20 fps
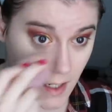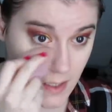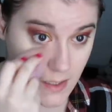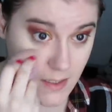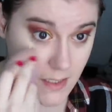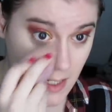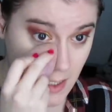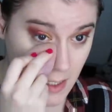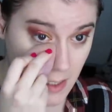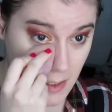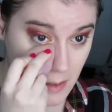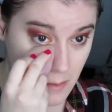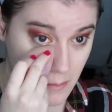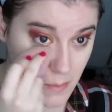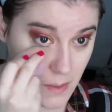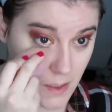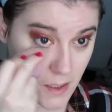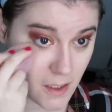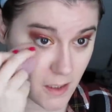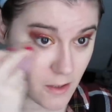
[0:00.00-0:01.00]
I guess I
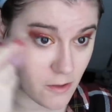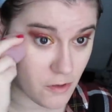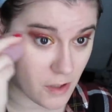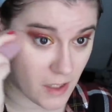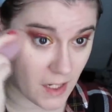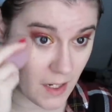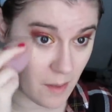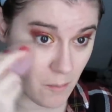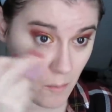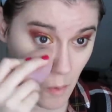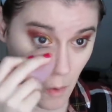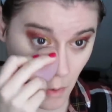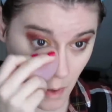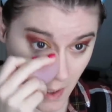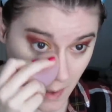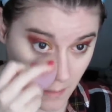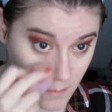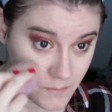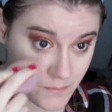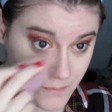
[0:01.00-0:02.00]
could be drinking
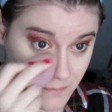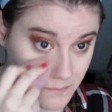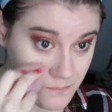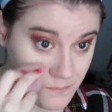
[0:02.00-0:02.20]
more.